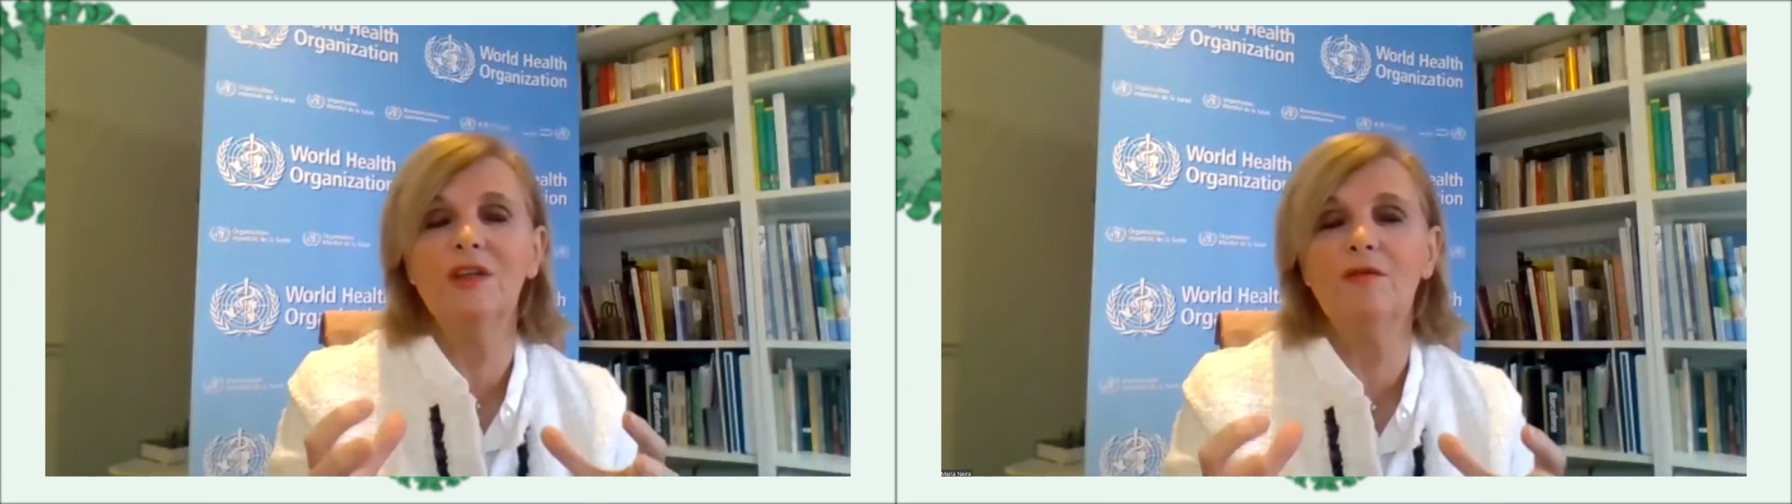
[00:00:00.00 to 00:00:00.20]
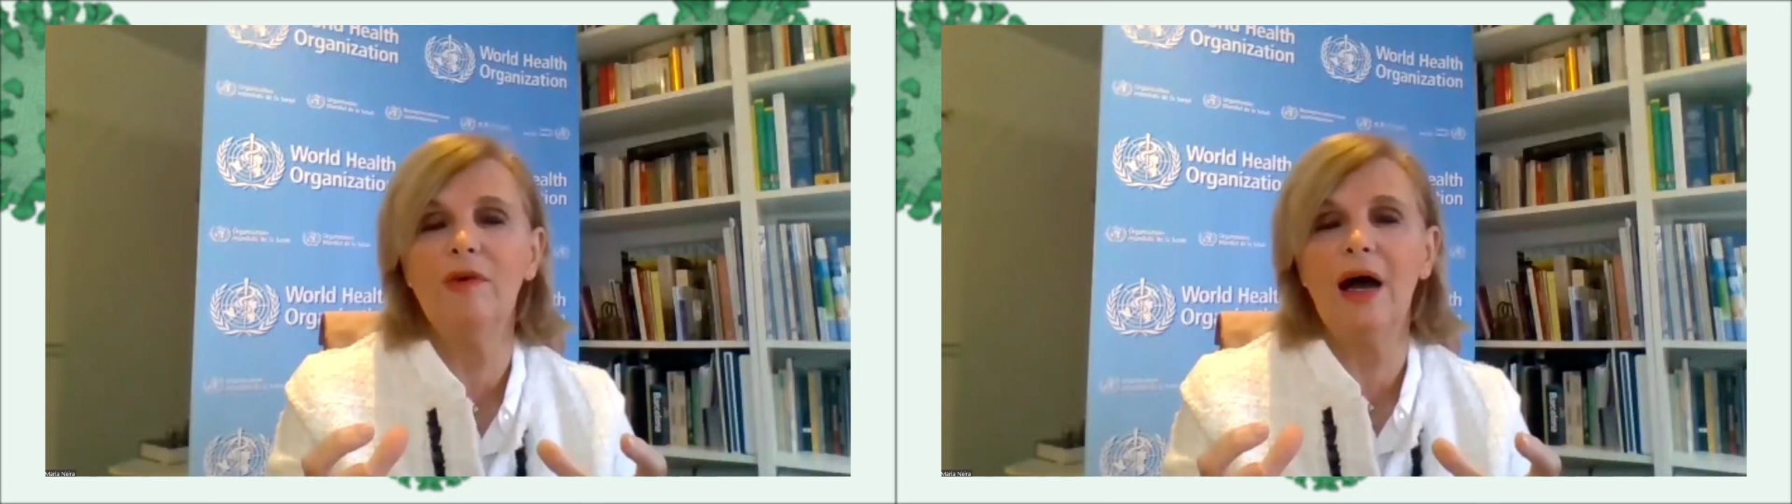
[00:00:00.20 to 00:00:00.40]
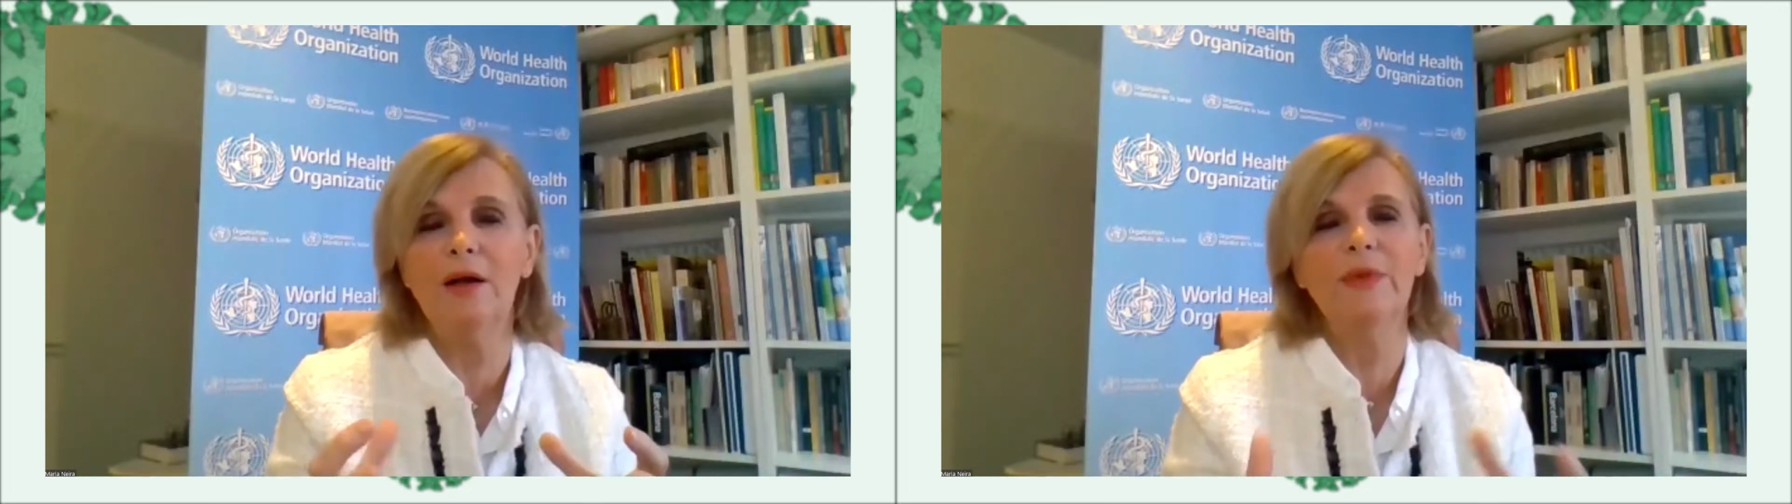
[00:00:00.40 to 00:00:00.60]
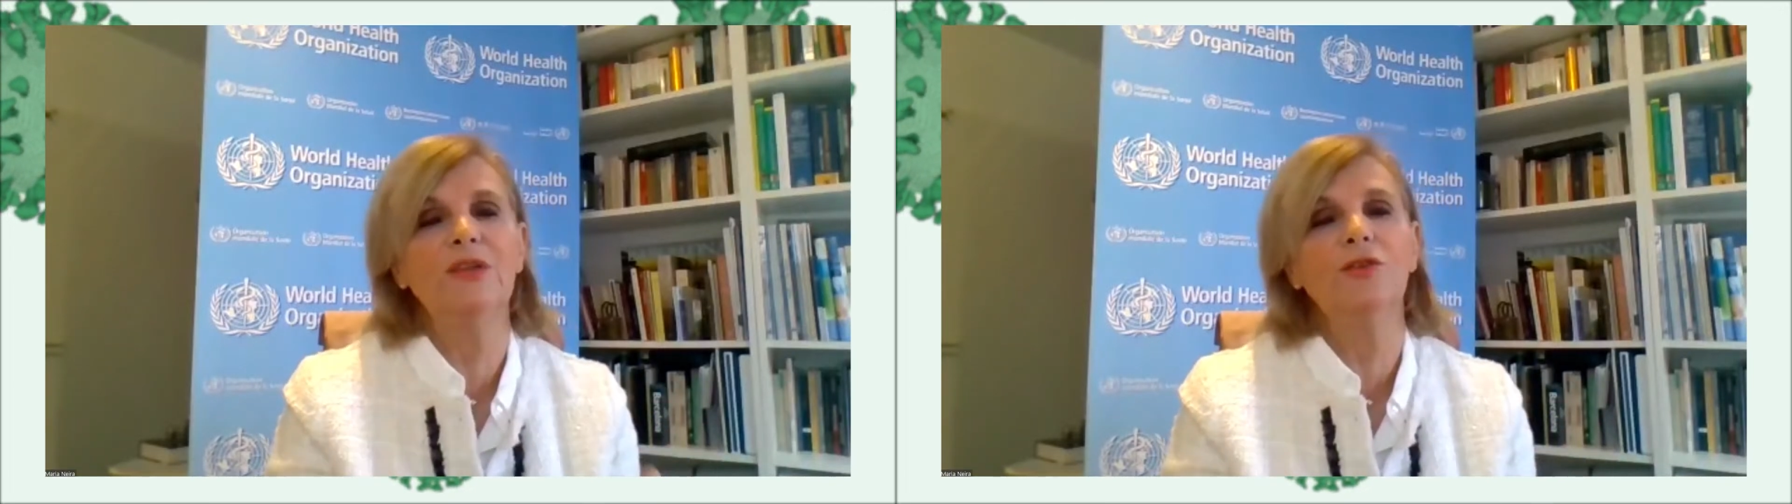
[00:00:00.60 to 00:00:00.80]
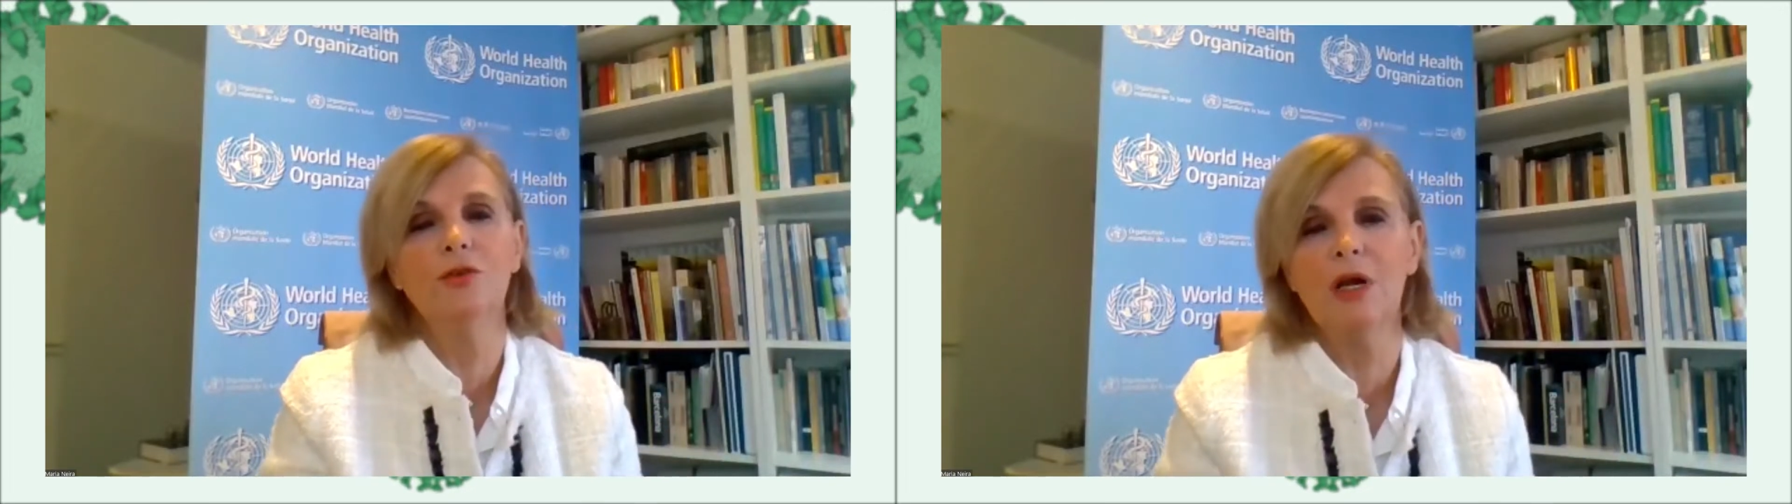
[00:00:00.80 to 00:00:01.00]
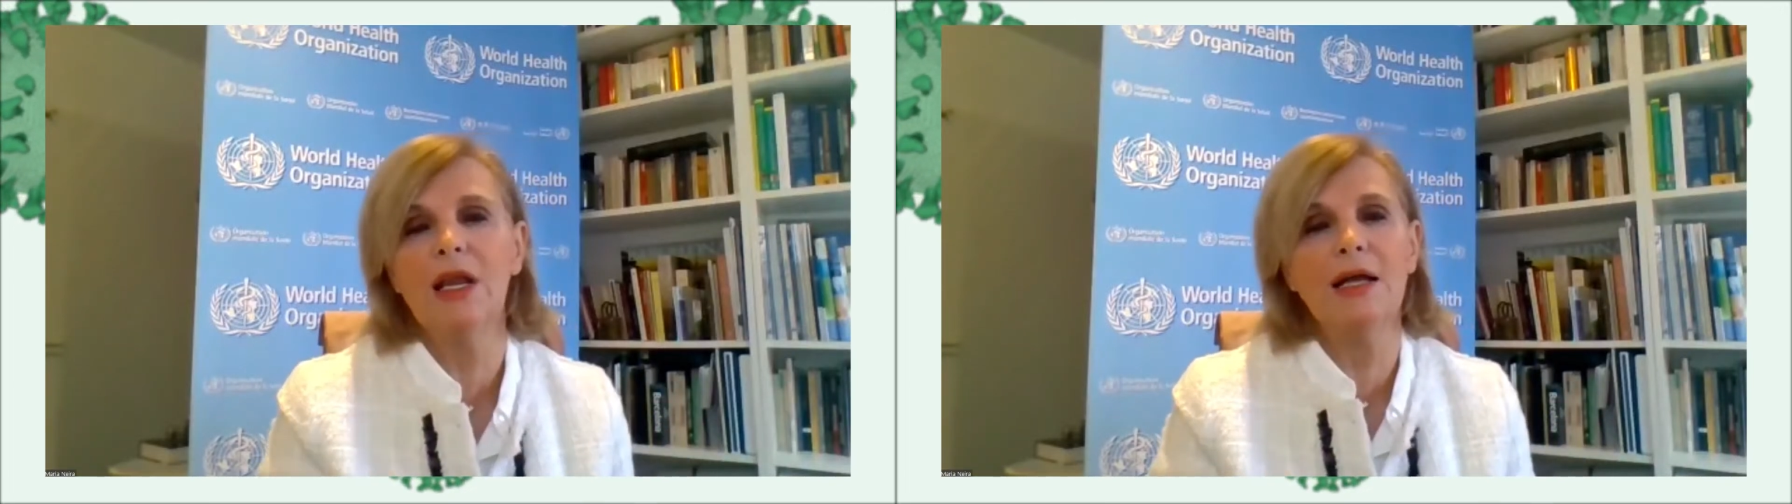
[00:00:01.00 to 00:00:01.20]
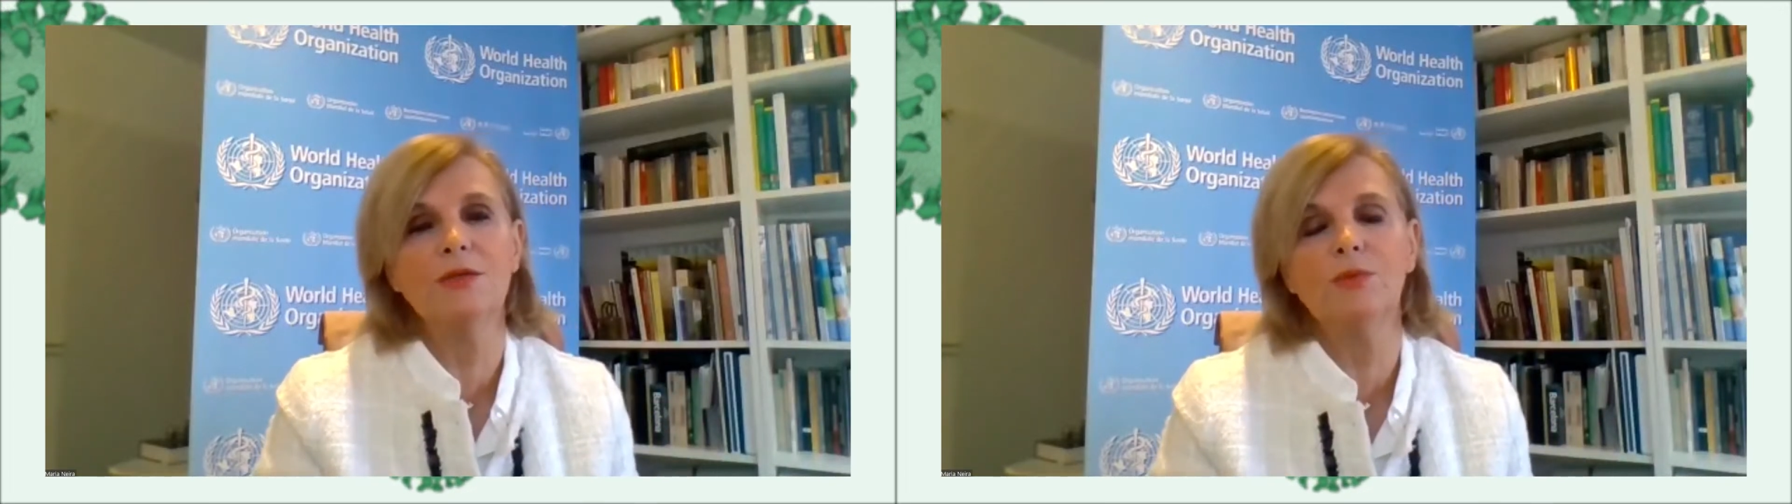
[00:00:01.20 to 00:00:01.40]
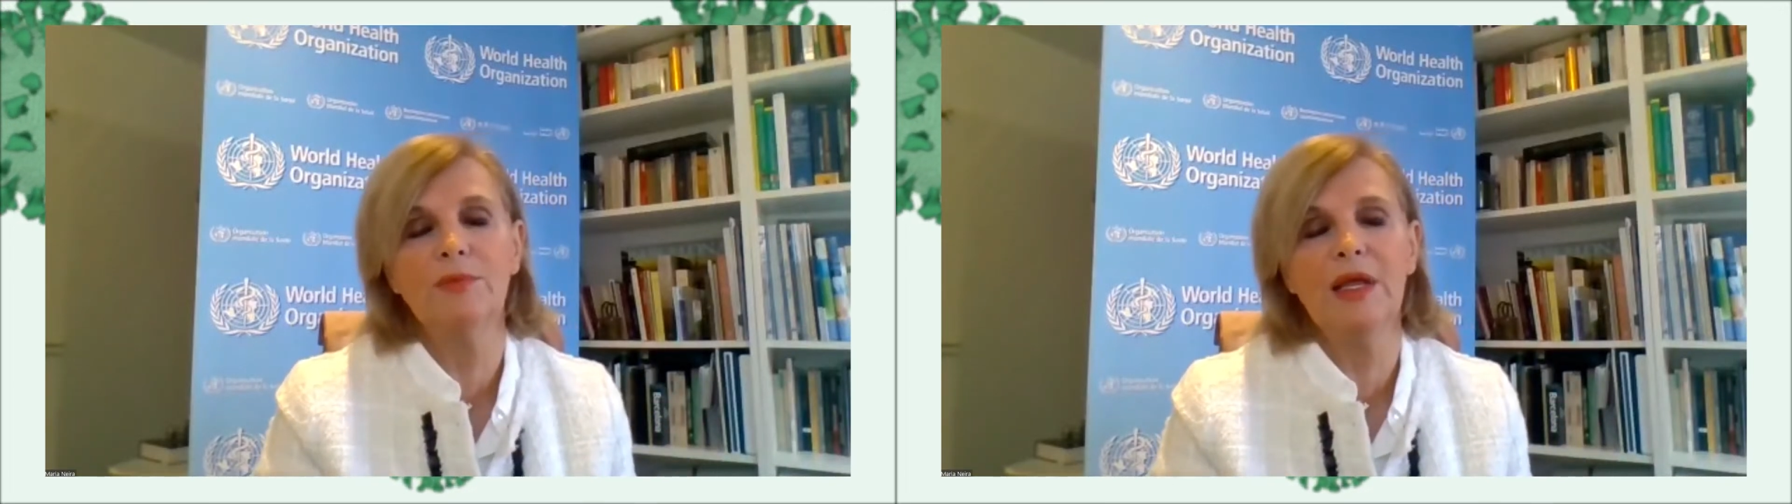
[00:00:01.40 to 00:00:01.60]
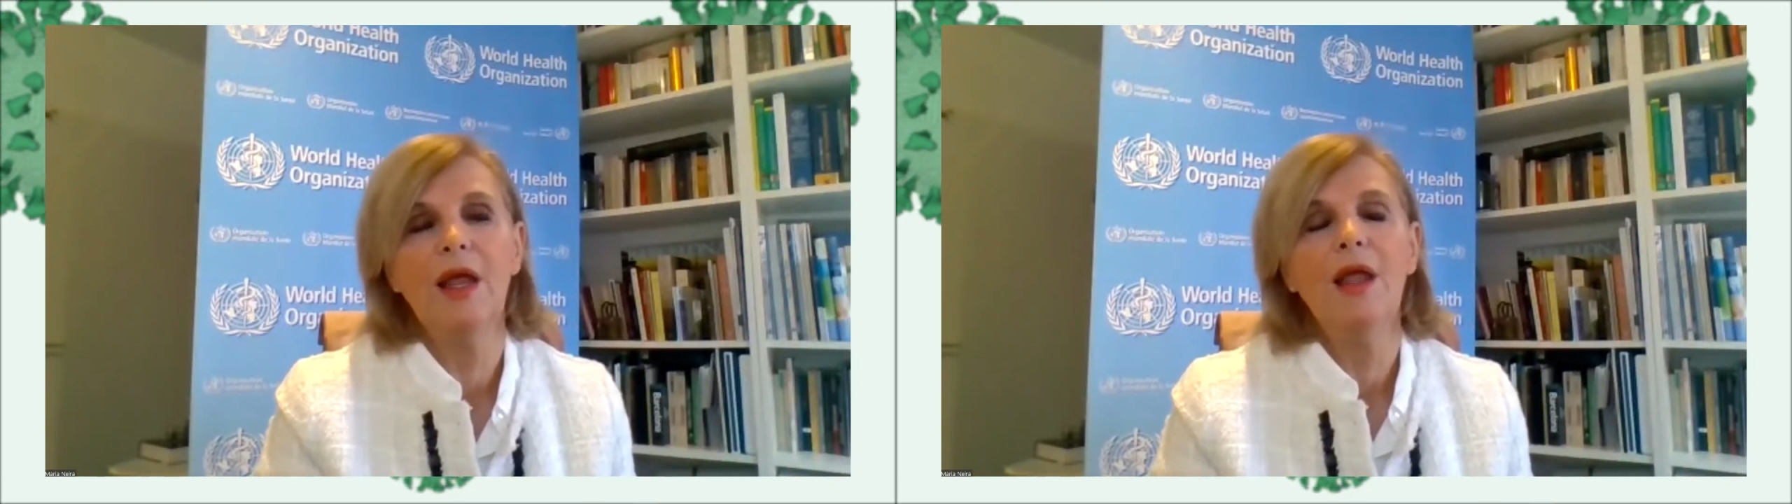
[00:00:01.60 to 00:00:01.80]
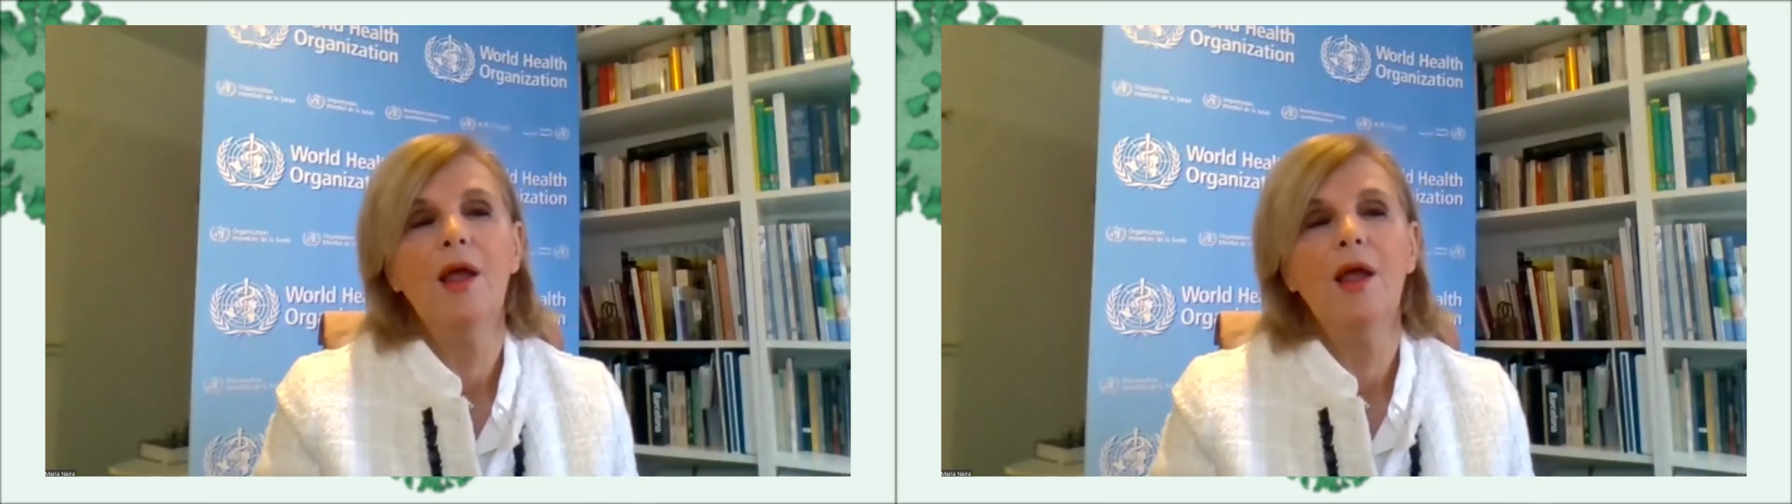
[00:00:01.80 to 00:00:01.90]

environment, your lungs will be